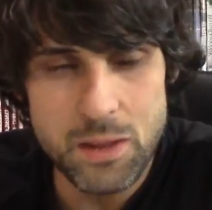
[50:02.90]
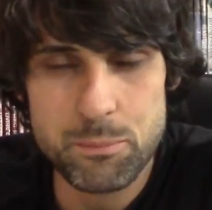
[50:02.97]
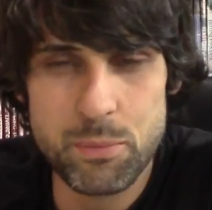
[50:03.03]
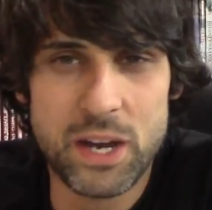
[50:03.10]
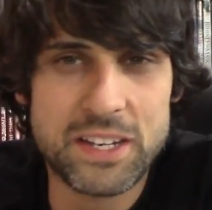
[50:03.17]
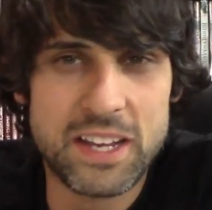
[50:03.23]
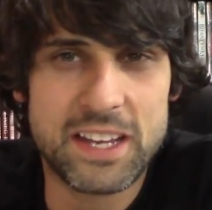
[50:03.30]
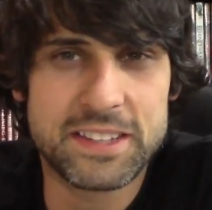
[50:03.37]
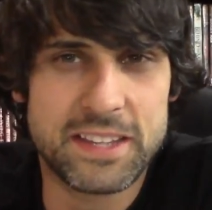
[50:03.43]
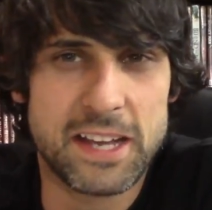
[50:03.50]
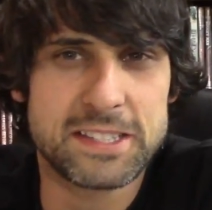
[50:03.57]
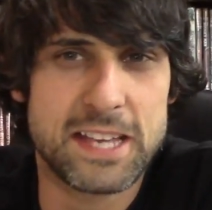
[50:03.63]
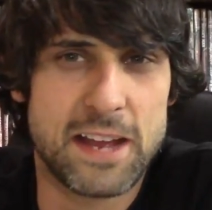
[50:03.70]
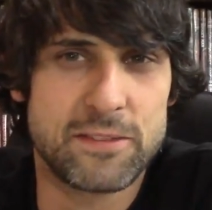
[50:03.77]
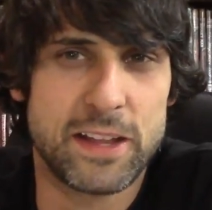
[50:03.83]
but it
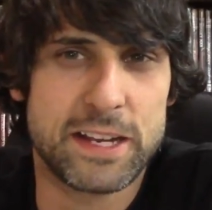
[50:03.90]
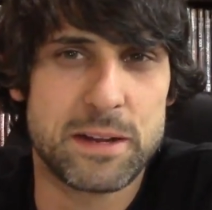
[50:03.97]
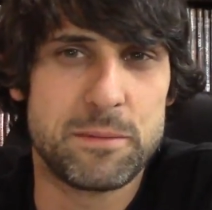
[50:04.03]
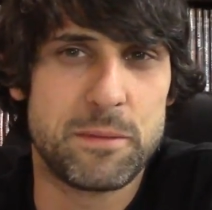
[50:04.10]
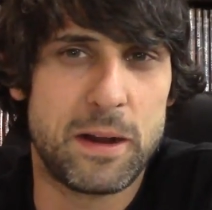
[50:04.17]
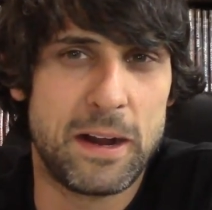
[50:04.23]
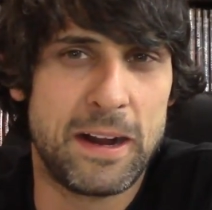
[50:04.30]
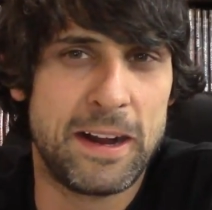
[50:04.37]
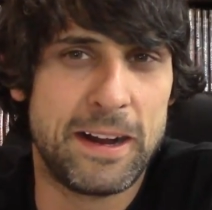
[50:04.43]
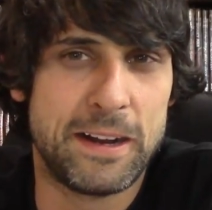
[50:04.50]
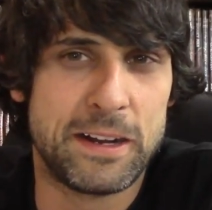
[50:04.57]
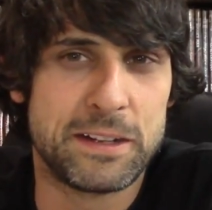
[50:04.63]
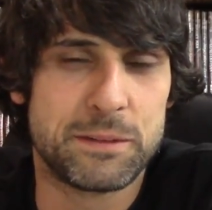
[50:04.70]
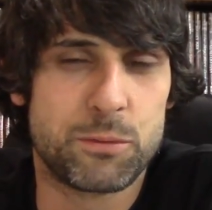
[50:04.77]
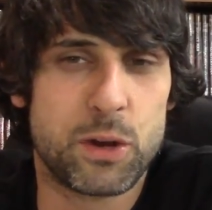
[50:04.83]
does have like a
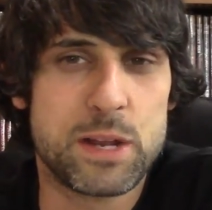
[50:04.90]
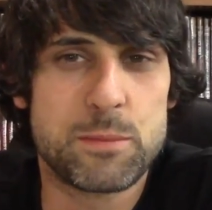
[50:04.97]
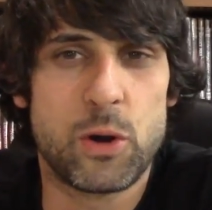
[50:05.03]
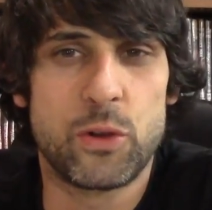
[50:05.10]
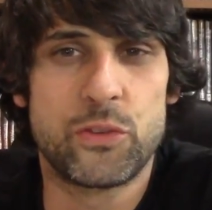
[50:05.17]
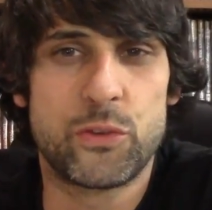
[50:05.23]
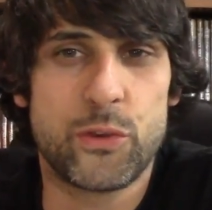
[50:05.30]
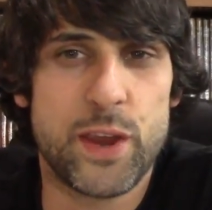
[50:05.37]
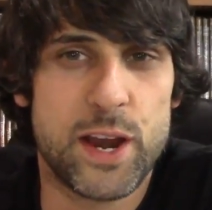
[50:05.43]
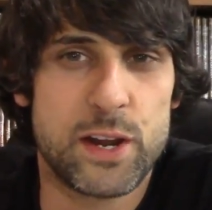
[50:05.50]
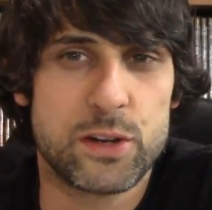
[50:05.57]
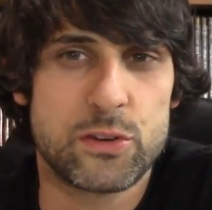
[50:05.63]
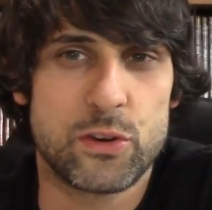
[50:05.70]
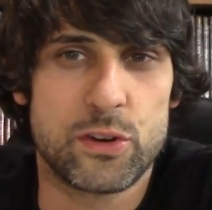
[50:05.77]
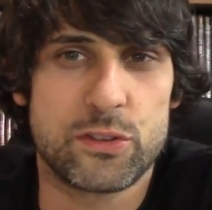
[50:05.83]
uh, William Holden's
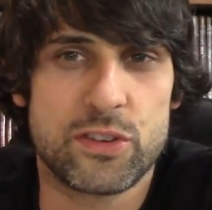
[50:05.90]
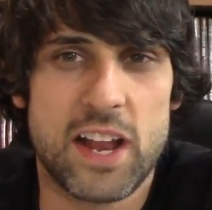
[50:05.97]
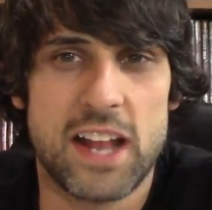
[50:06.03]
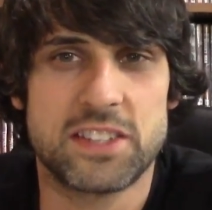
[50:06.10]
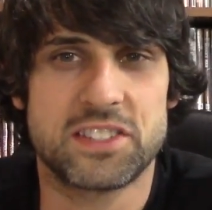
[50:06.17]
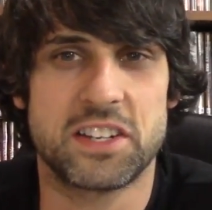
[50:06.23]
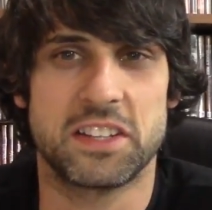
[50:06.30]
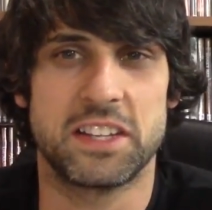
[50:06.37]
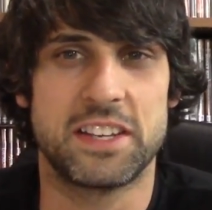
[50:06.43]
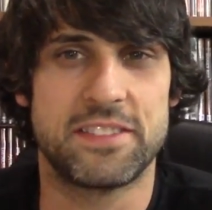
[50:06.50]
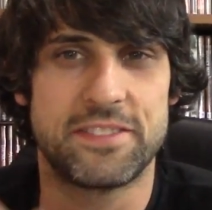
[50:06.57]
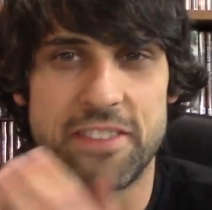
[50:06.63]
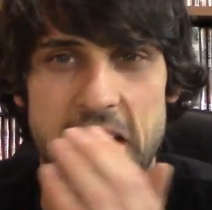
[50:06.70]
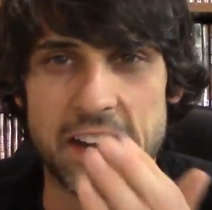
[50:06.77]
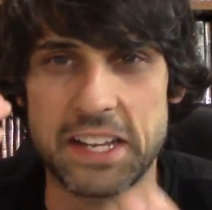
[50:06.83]
character is constantly
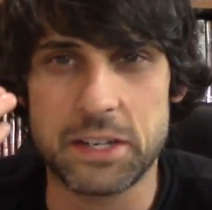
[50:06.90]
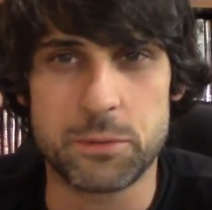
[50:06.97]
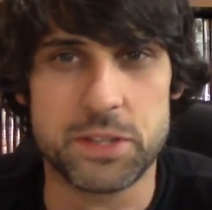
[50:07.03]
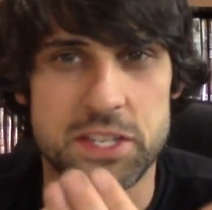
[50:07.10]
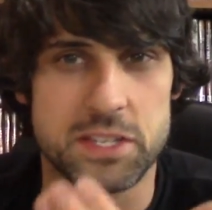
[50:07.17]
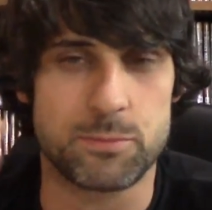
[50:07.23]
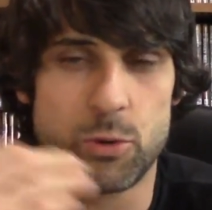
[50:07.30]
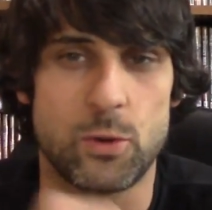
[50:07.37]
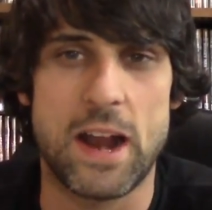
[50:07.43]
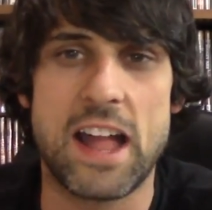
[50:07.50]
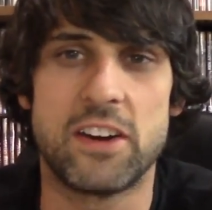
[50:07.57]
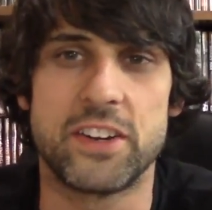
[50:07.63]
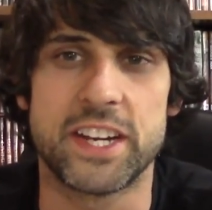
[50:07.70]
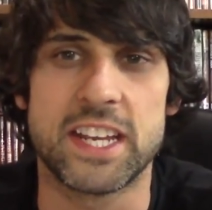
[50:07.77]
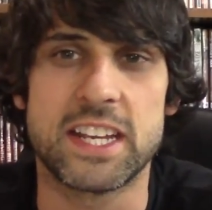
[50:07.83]
fighting with his
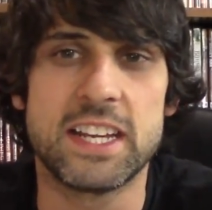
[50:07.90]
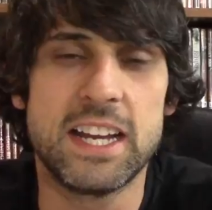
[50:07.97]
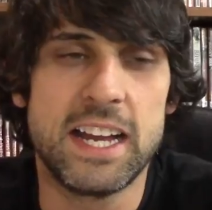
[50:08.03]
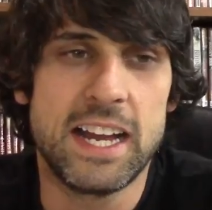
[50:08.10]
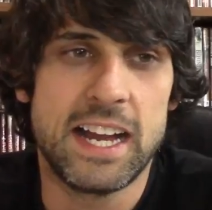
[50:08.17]
morality,